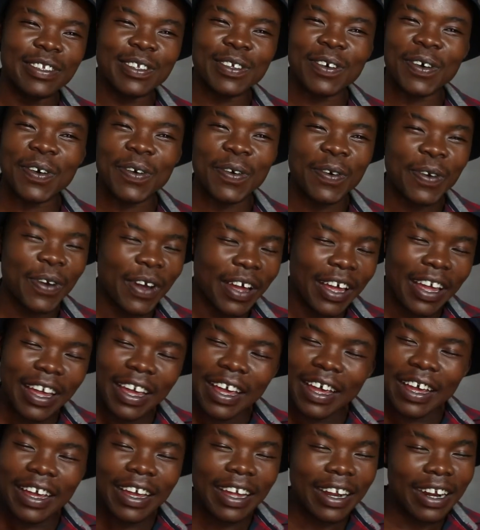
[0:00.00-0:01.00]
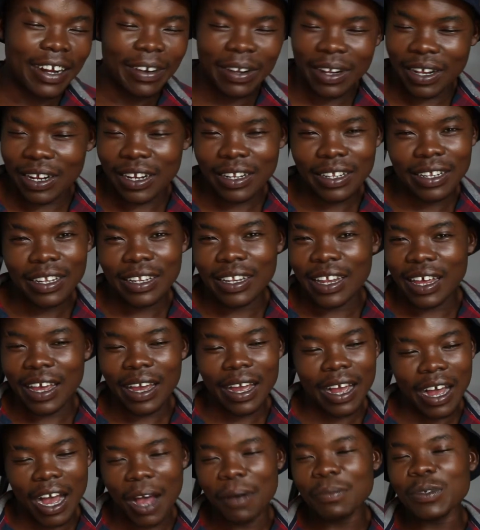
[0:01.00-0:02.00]
So
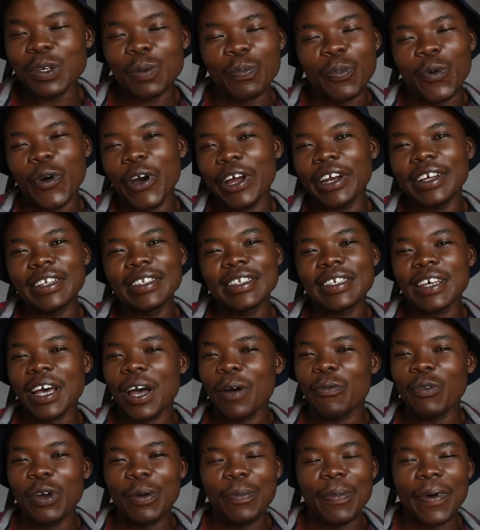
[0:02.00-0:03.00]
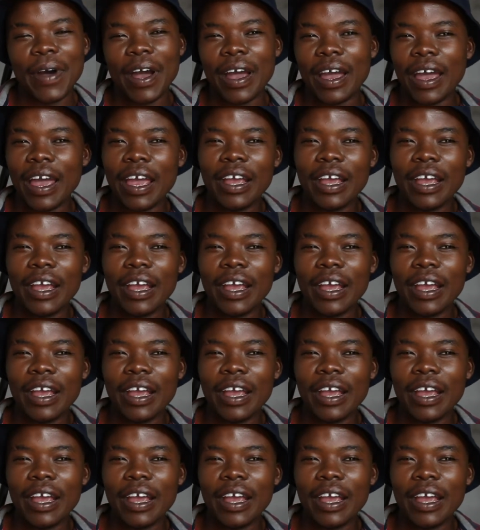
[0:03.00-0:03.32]
there comes a point in time whereby,